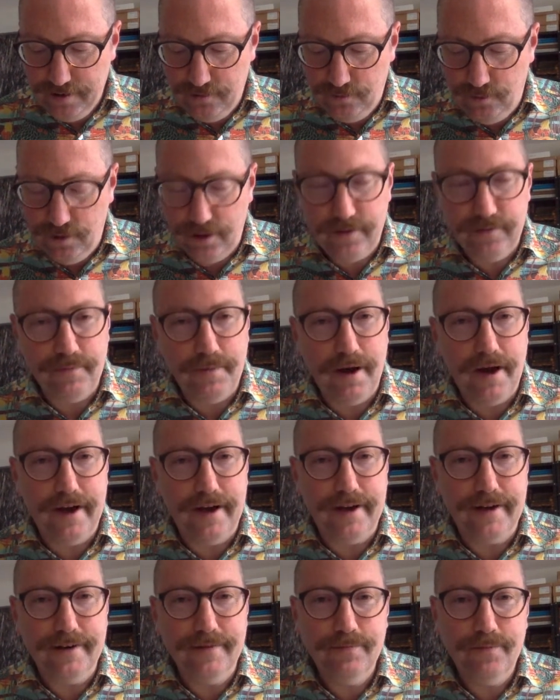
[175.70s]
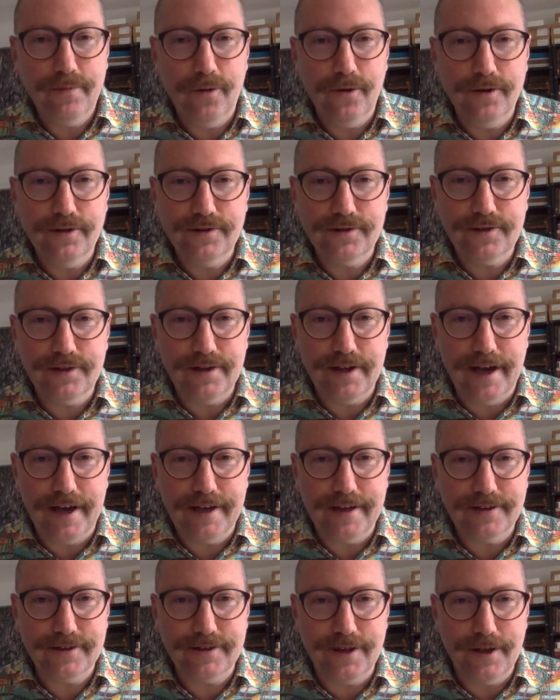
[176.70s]
One of my points
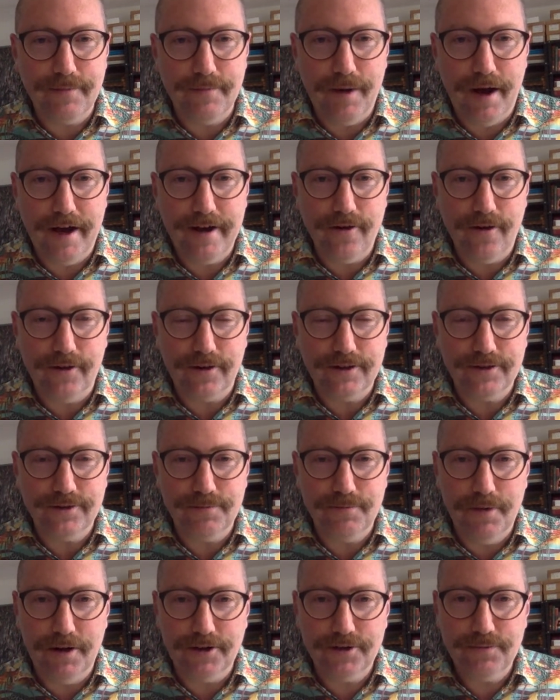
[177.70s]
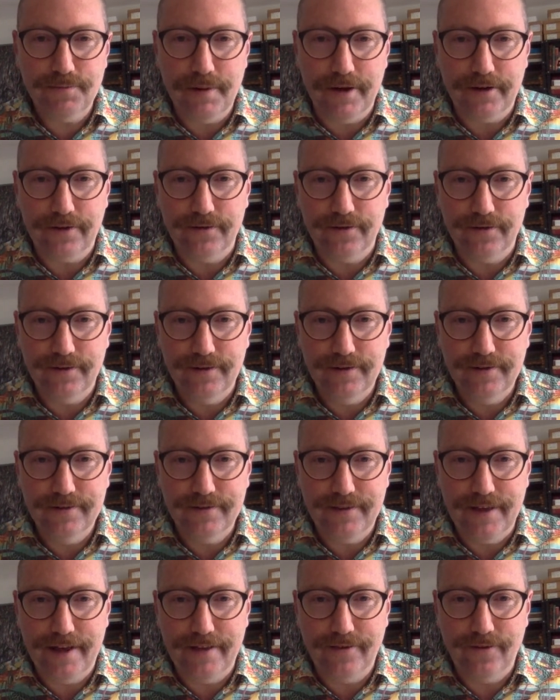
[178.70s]
today is that Meinong is much better
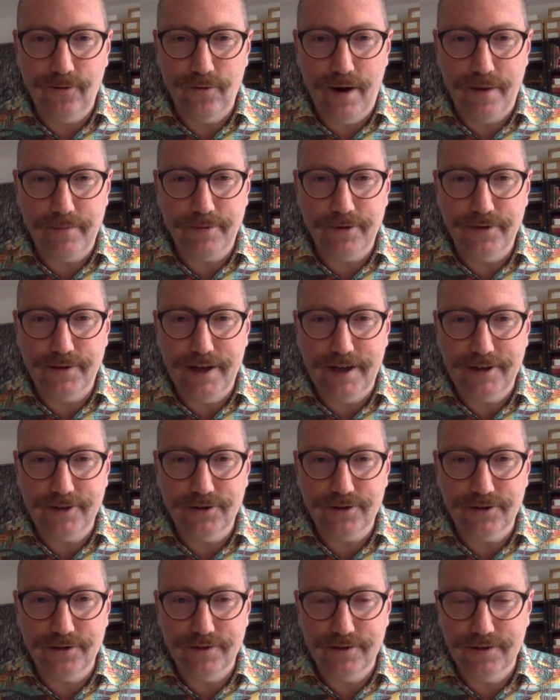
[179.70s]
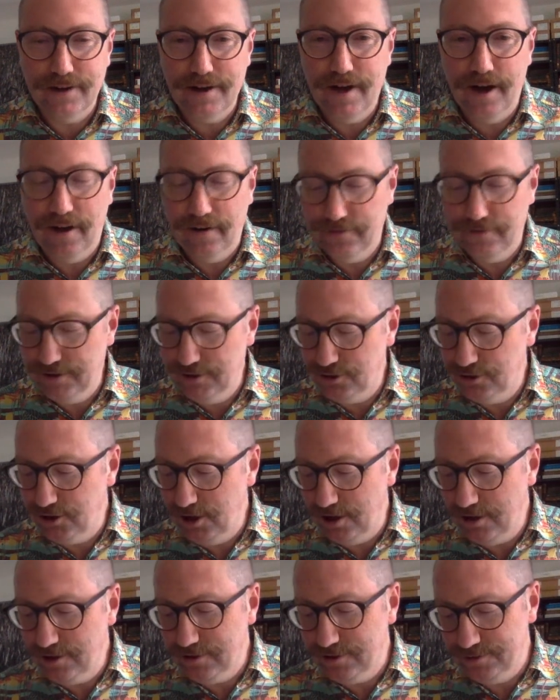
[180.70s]
than the reputation of his
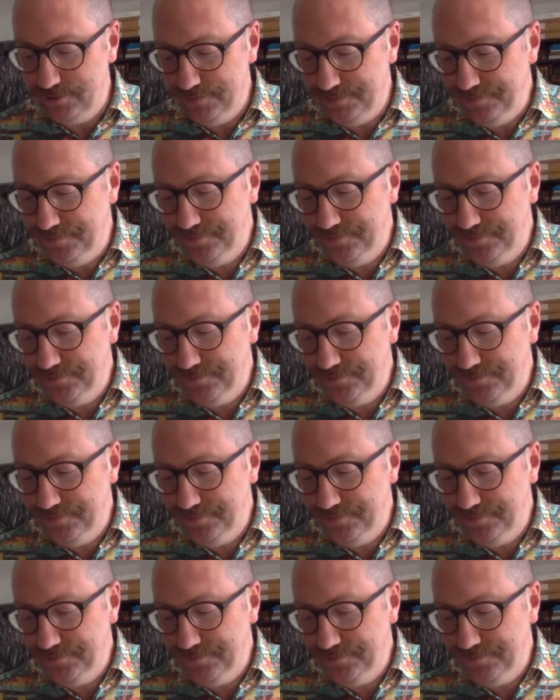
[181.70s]
jungle.